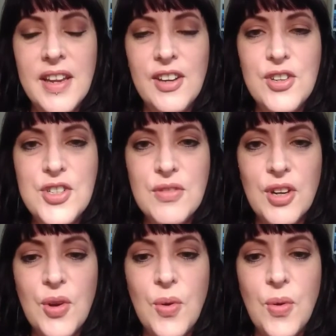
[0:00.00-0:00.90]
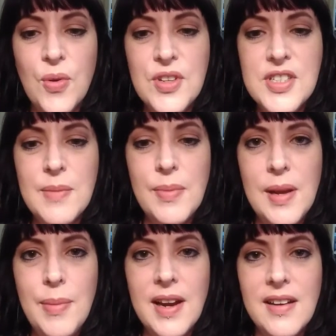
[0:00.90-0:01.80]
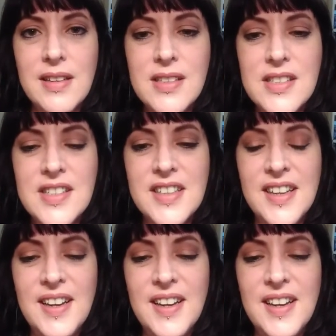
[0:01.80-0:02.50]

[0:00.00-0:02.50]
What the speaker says: they're good to record, simply because